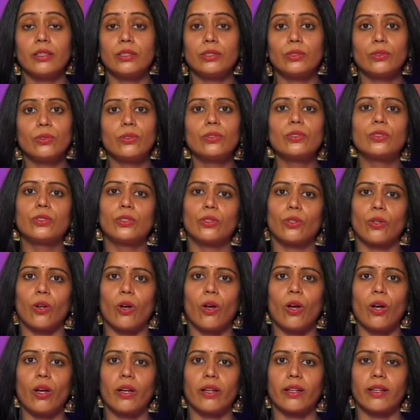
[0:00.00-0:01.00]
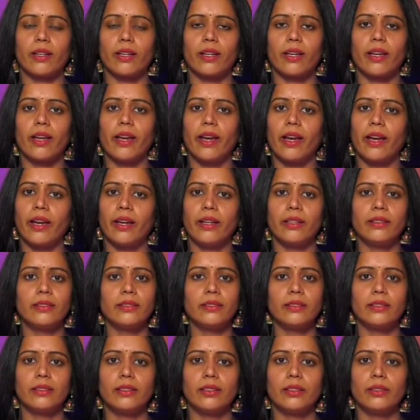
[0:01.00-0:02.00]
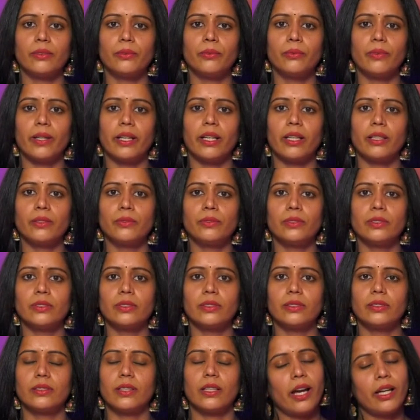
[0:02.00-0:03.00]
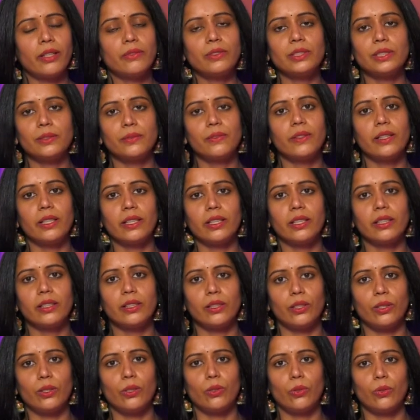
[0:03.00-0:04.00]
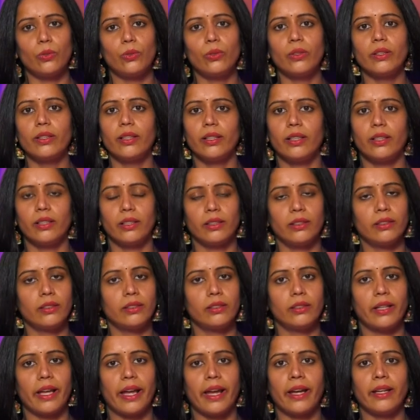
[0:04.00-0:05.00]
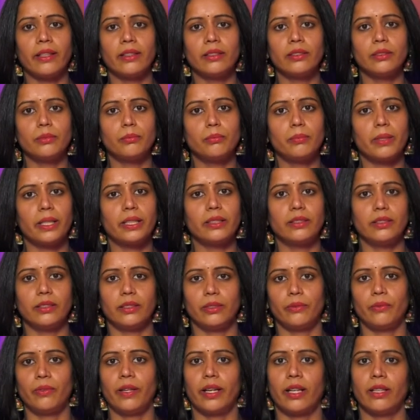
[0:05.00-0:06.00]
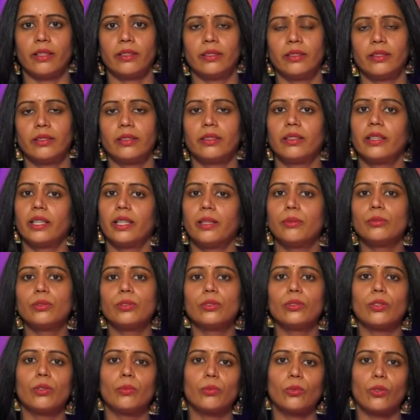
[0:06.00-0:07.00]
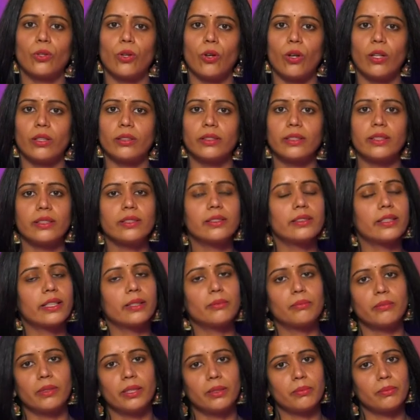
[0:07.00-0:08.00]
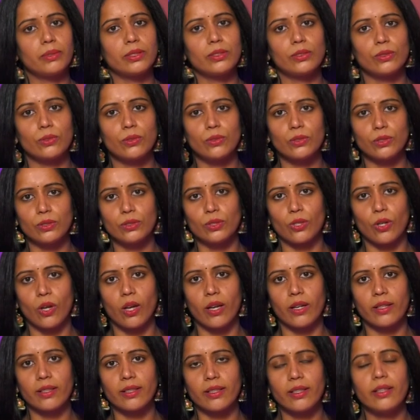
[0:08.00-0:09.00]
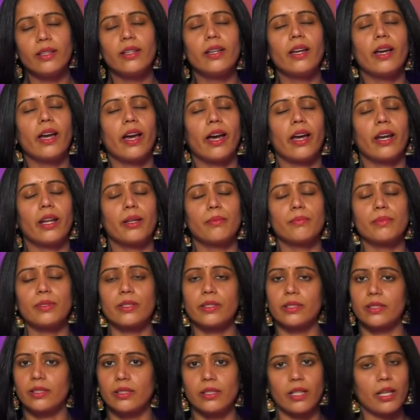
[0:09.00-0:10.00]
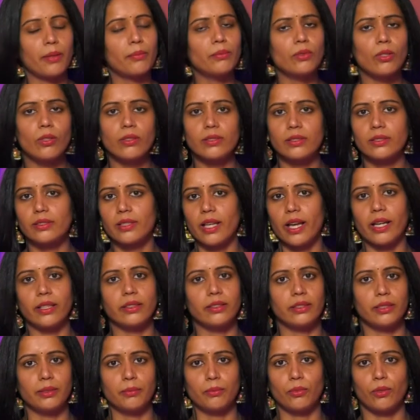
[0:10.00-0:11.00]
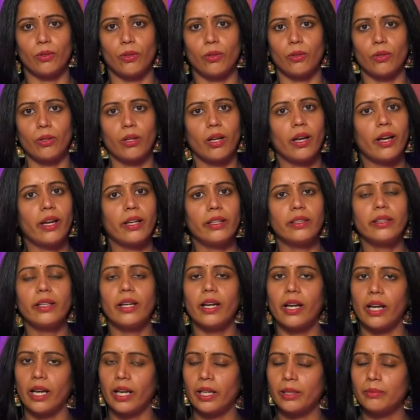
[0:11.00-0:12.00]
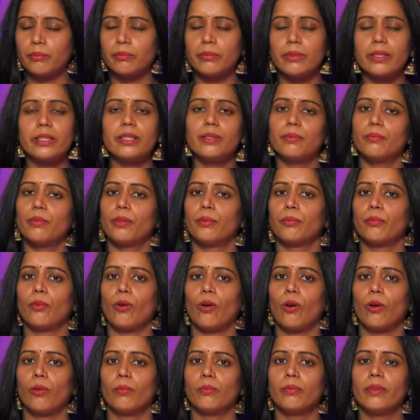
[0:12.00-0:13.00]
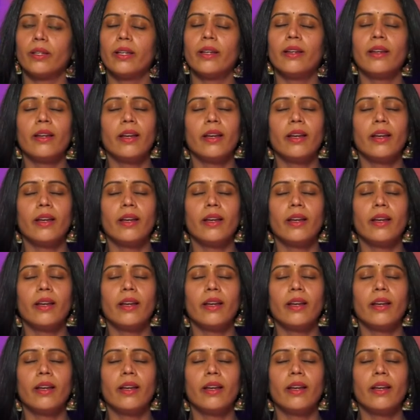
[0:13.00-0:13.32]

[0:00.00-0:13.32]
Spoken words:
so strong. And when I was feeling low, but when I came to know about all this, that made me so strong, and I'm not sad anymore. I miss my mom,